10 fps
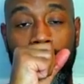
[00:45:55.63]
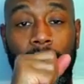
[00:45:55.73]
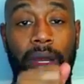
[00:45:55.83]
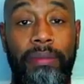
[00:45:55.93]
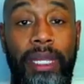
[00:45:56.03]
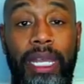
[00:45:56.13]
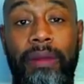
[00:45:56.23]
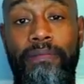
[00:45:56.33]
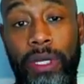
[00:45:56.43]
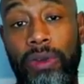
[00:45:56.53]

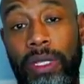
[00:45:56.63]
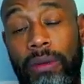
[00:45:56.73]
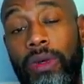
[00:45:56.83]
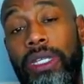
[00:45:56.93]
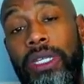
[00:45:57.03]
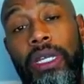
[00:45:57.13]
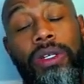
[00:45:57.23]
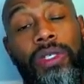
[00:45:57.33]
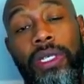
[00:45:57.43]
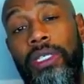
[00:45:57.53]
imbue them with an inner
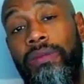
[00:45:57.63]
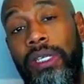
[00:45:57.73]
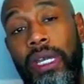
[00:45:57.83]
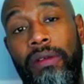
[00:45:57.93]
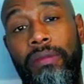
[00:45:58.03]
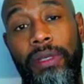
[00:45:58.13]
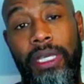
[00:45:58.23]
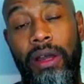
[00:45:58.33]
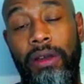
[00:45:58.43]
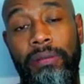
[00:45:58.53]
sense of
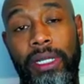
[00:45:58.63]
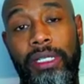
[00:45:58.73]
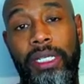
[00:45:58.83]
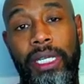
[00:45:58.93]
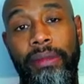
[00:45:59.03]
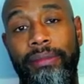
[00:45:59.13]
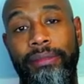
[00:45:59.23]
accountability.